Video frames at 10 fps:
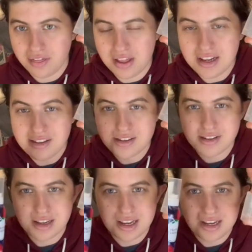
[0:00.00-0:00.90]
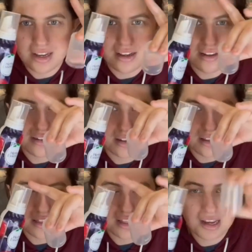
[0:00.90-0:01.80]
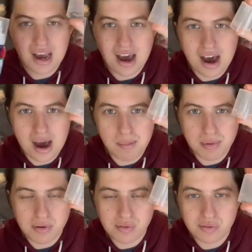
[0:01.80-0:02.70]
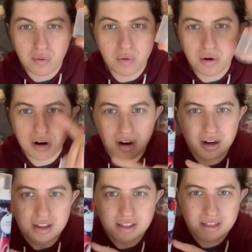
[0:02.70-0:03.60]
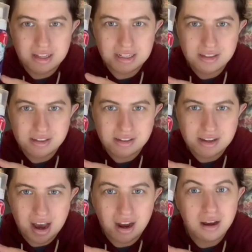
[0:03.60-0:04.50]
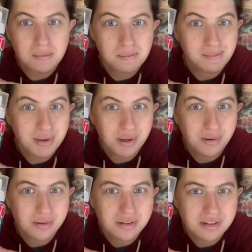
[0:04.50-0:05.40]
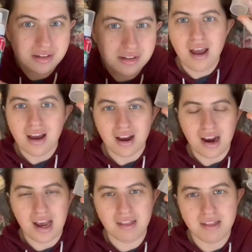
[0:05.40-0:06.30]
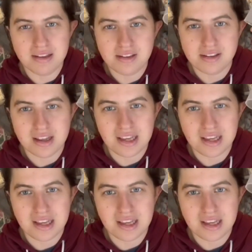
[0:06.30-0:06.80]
This is the cap for this exact mousse. And then this is the